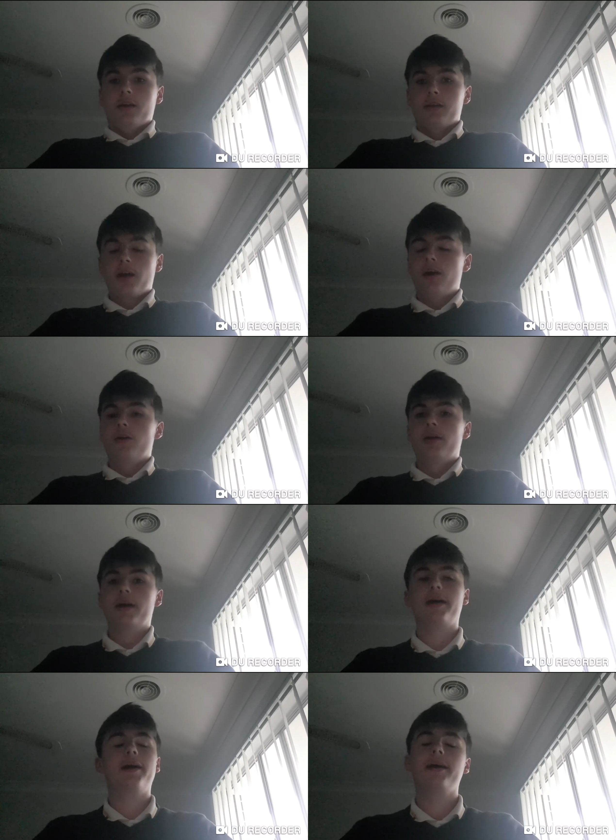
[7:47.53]
So,
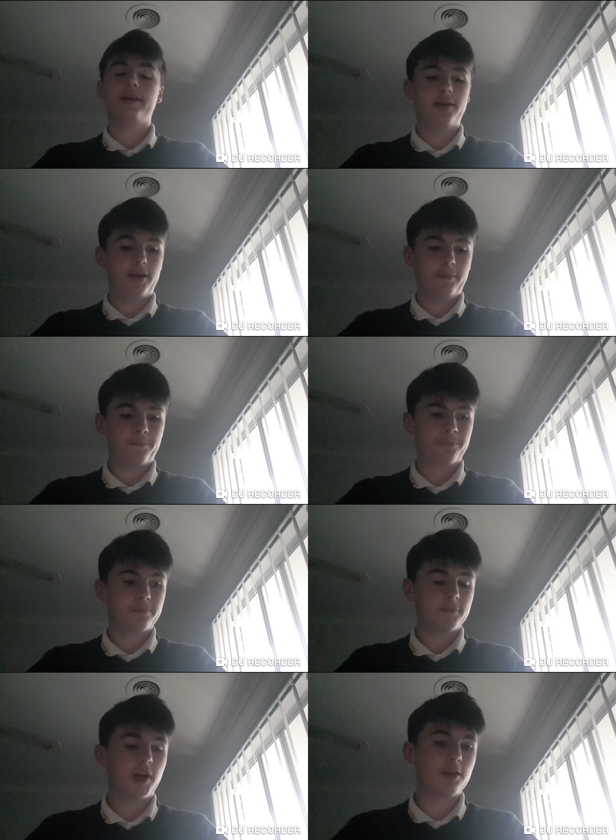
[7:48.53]
yeah,
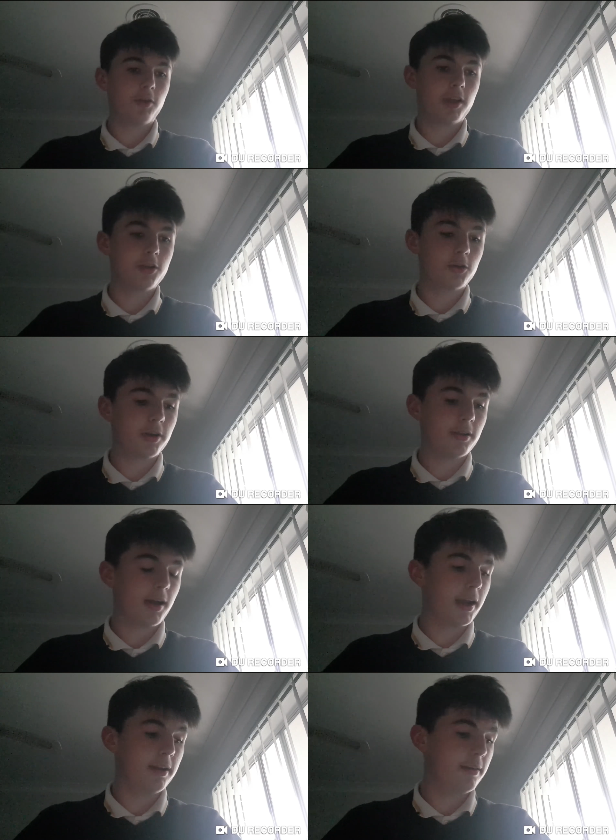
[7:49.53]
I really enjoyed it.
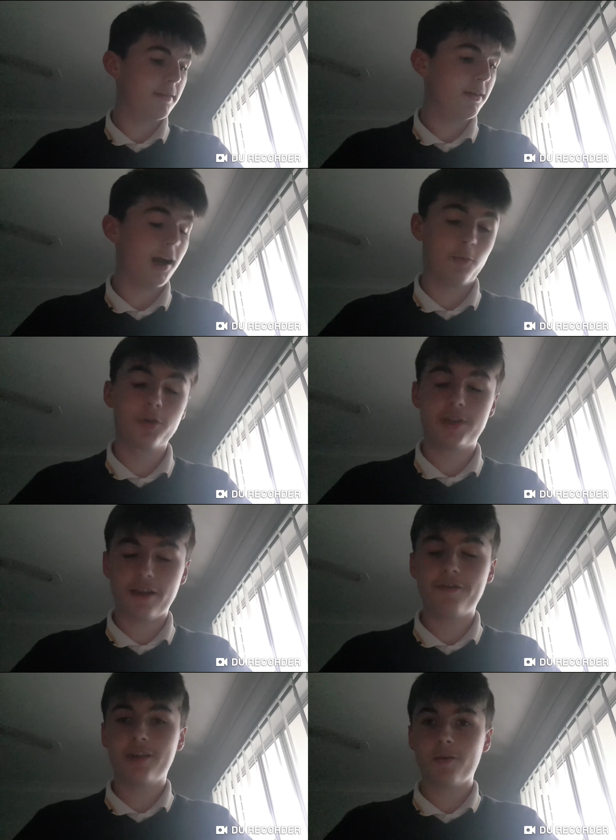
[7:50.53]
I would
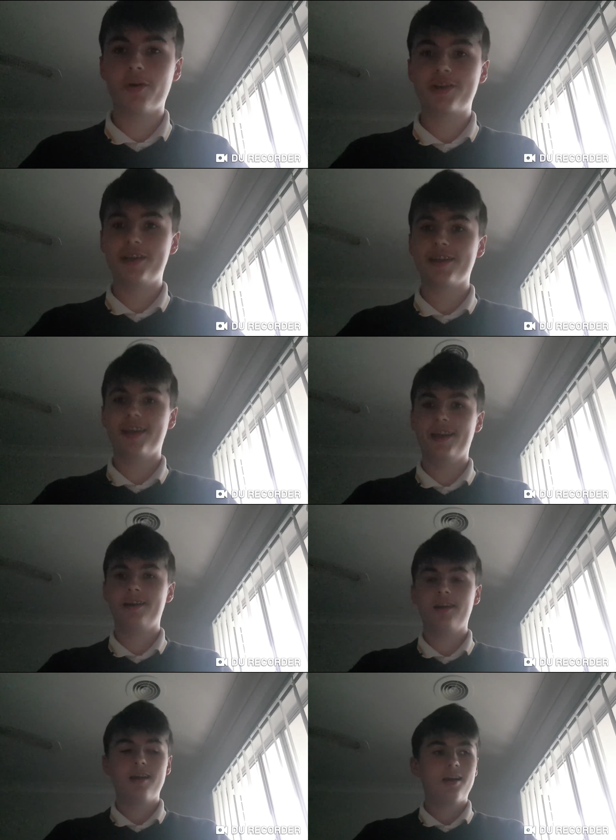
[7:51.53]
definitely watch it
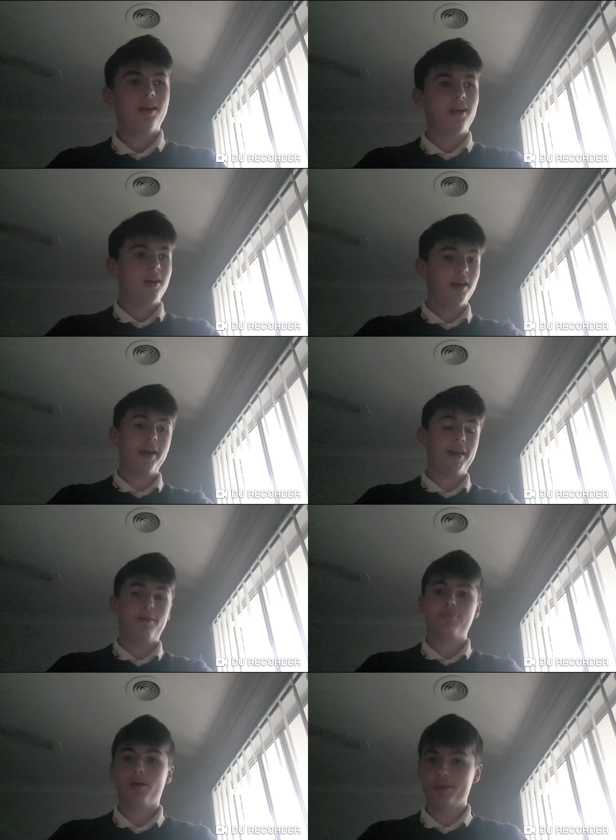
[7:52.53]
again, and
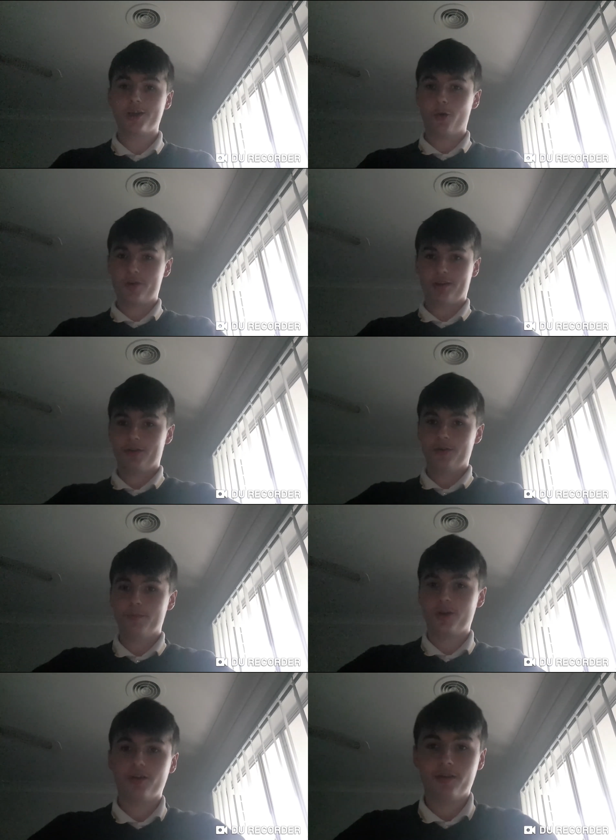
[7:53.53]
I'm probably going to,
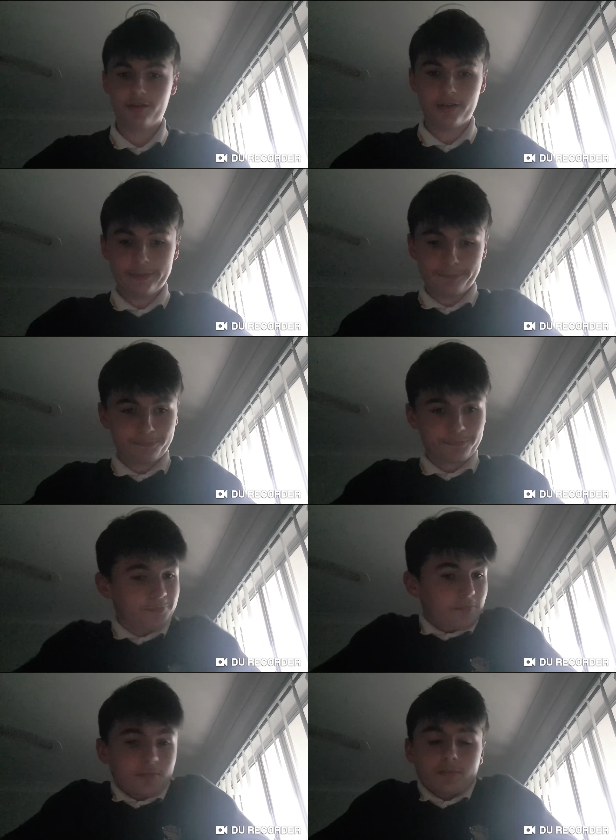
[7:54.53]
because
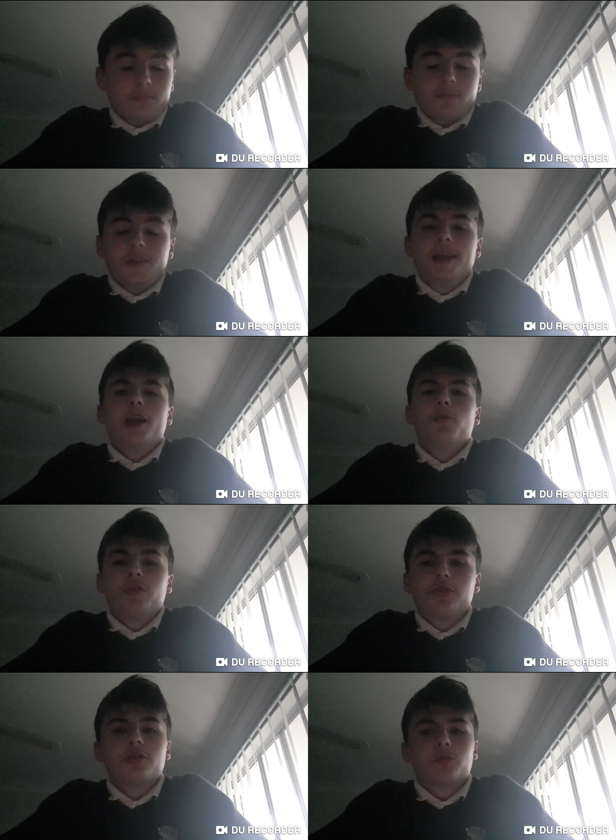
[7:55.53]
it
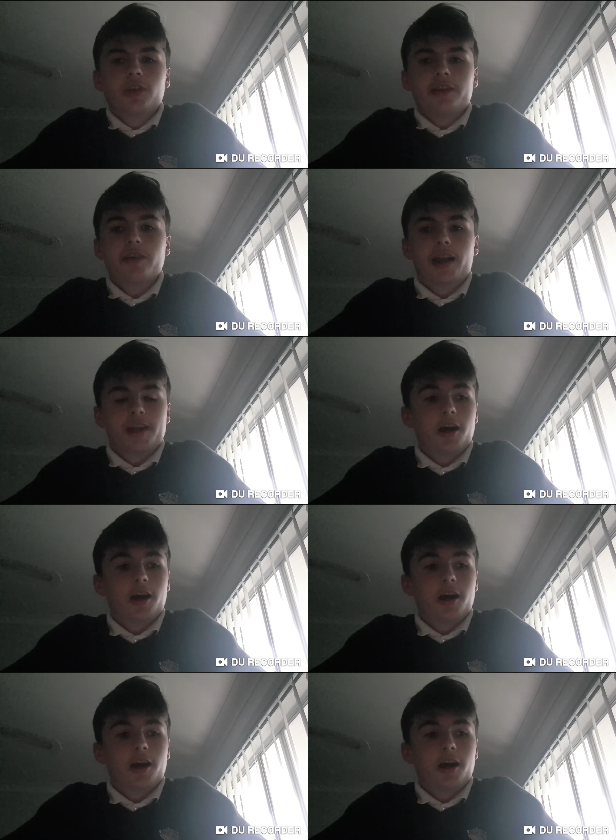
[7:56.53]
was just really funny.